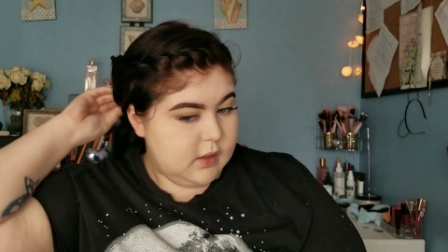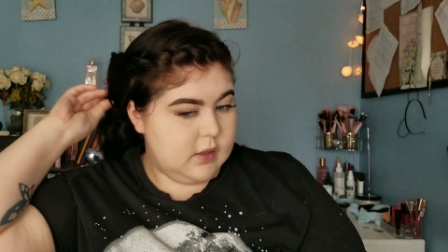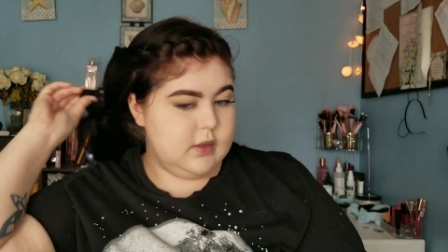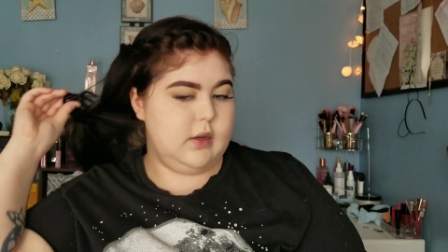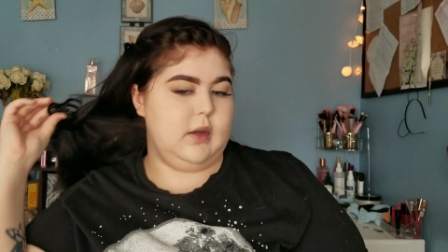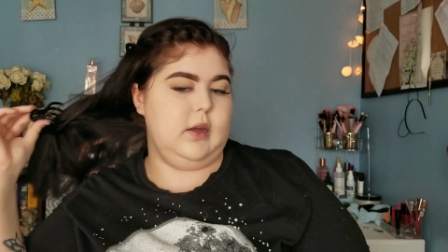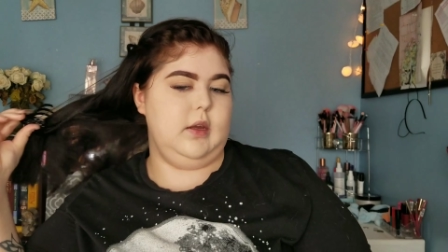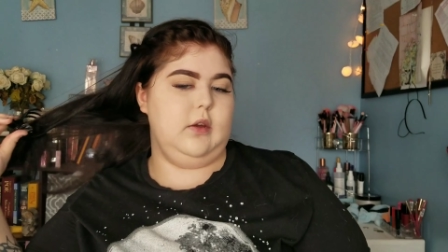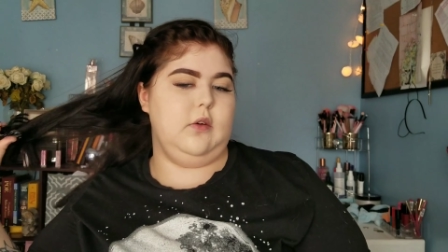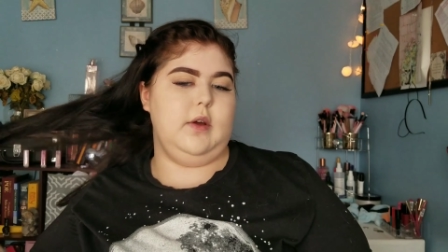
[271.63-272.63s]
And I
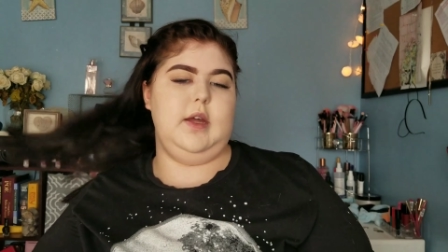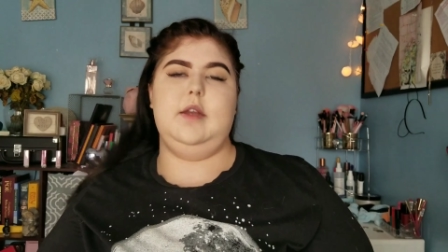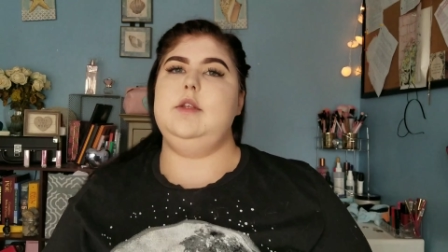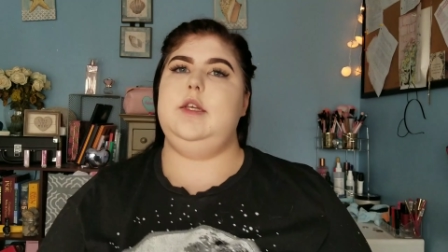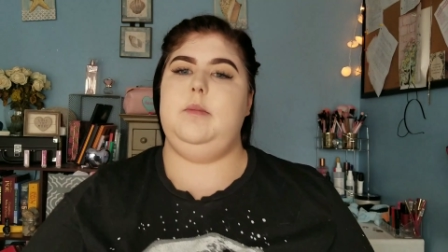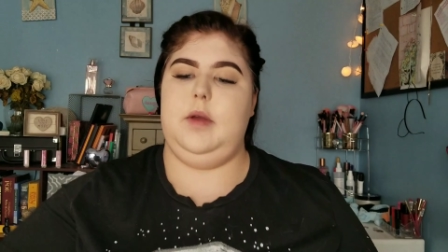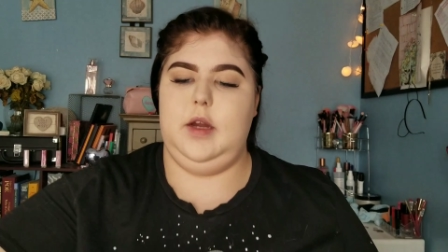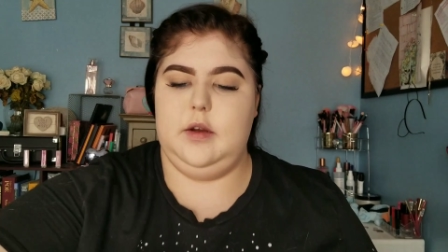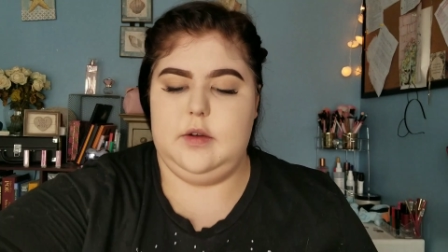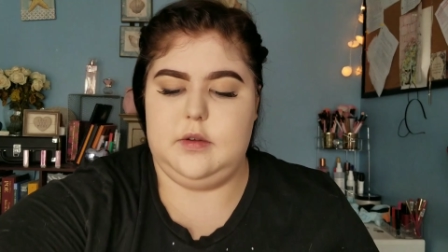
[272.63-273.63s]
can go ahead and take my
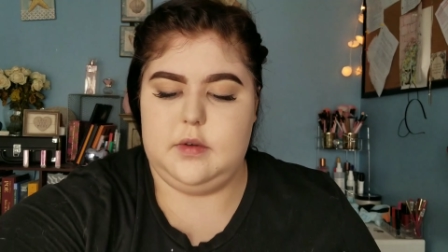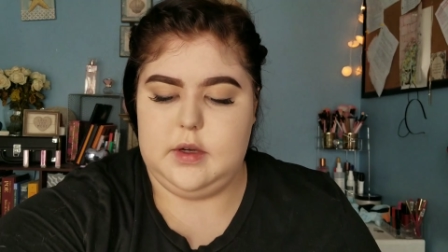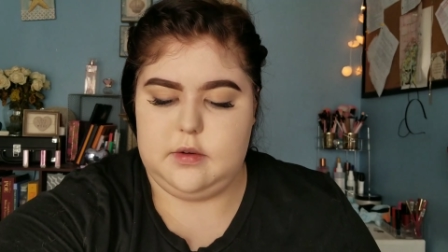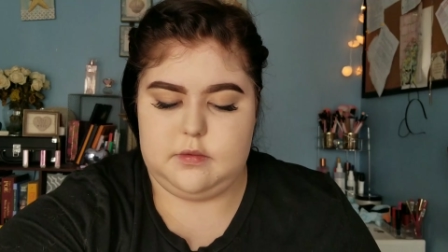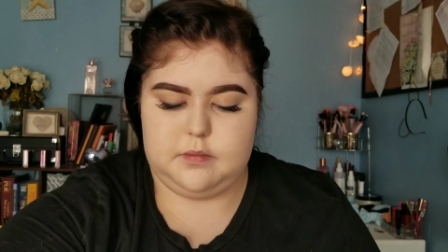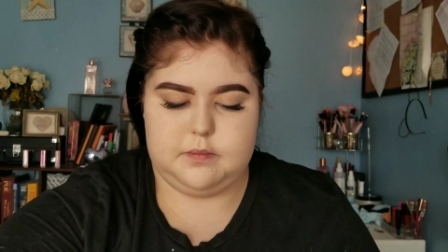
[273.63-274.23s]
hair down now.